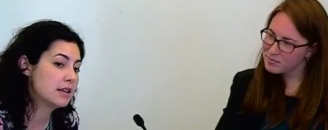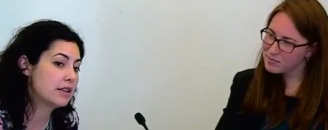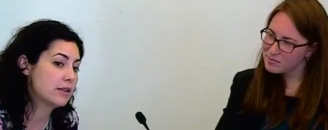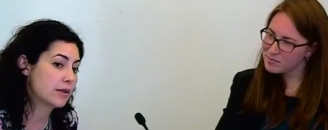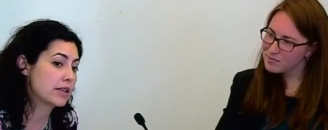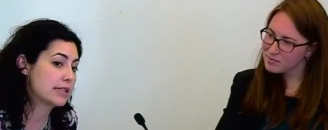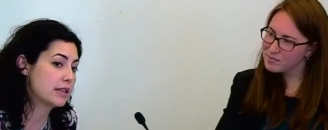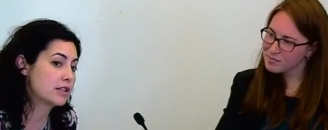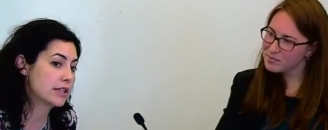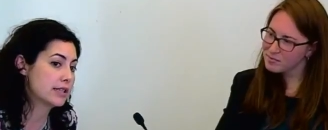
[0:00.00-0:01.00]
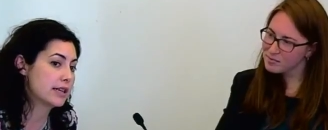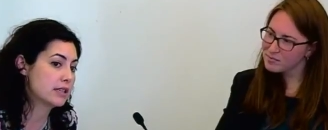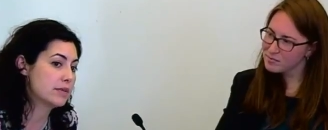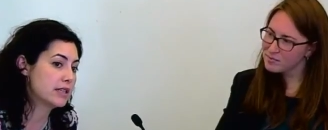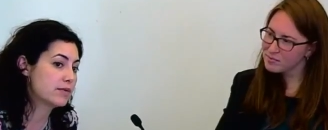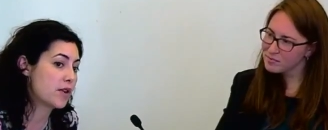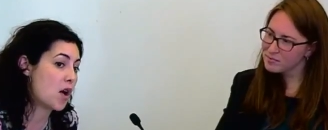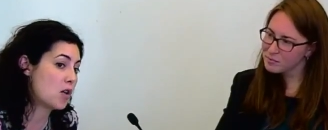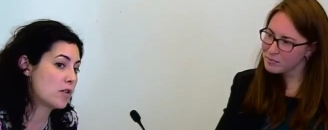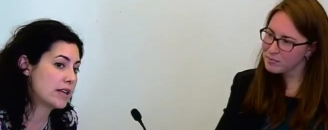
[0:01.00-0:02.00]
Speaker 1: the organizational assessments for
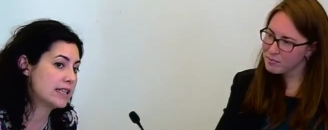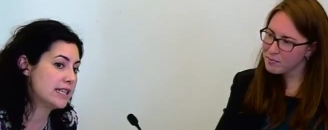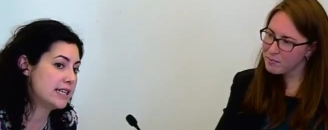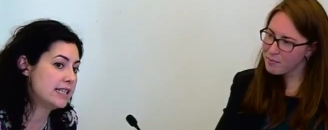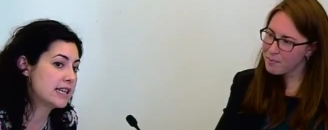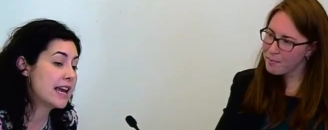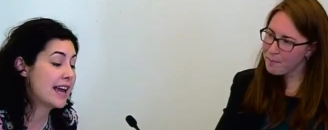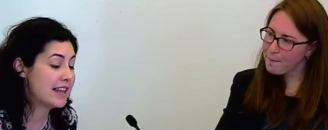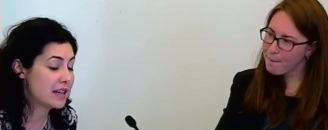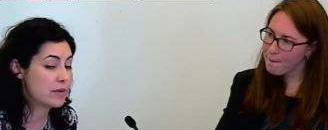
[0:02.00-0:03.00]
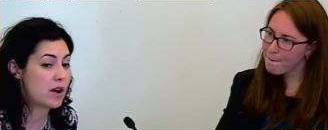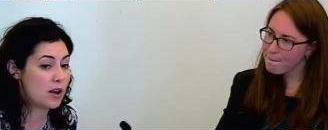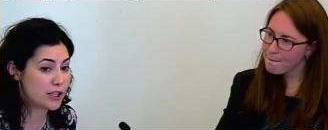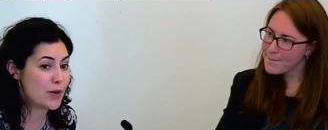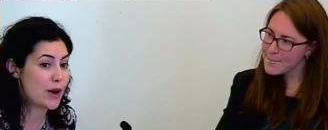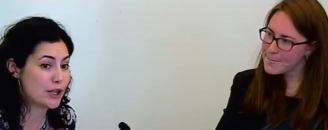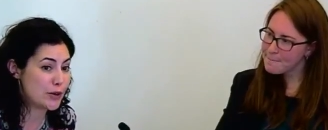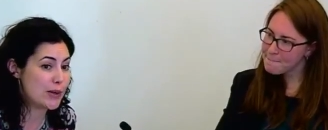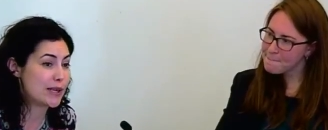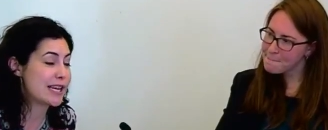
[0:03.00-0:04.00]
all grantees, and then we also are
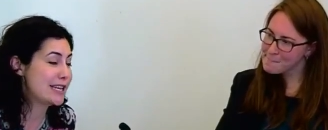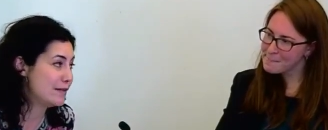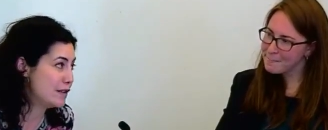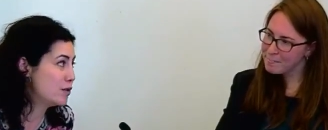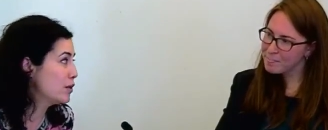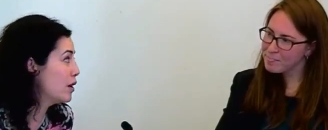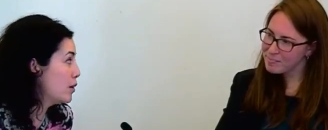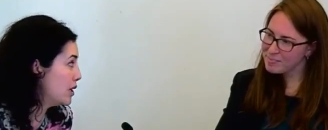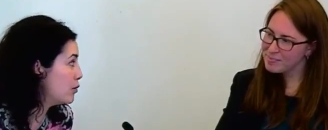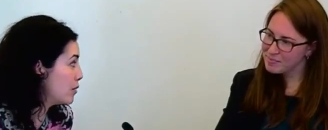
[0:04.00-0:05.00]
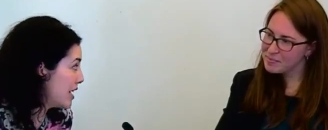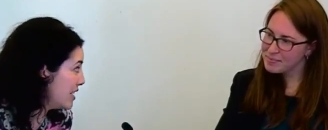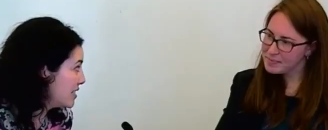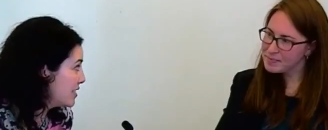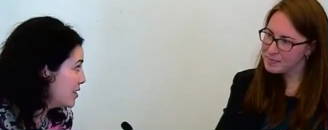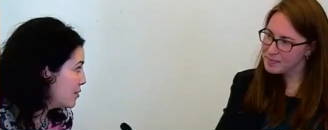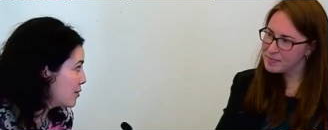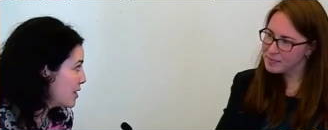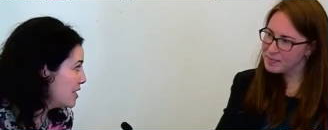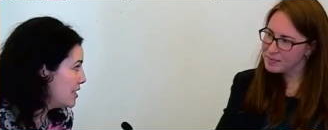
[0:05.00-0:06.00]
doing individual OE grants to those
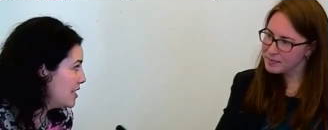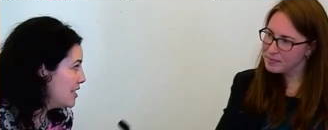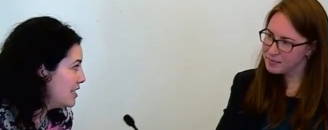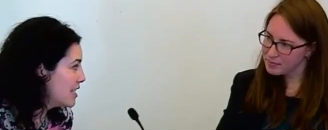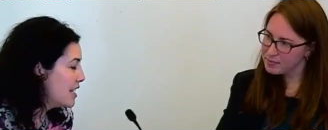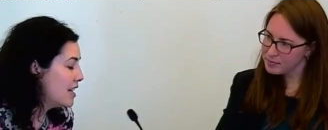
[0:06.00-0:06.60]
grantees.